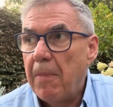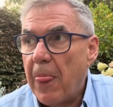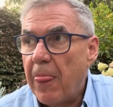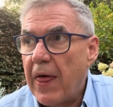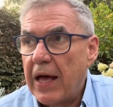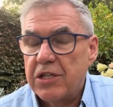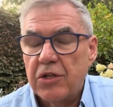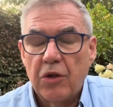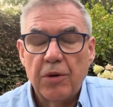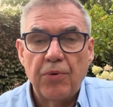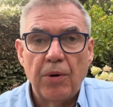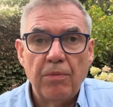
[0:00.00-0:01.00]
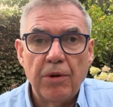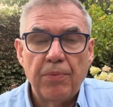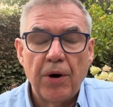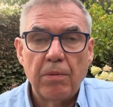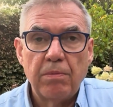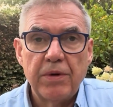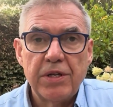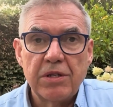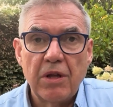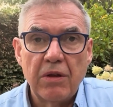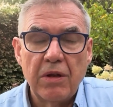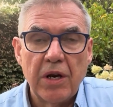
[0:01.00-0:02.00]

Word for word: But that's not the problem. The problem is that,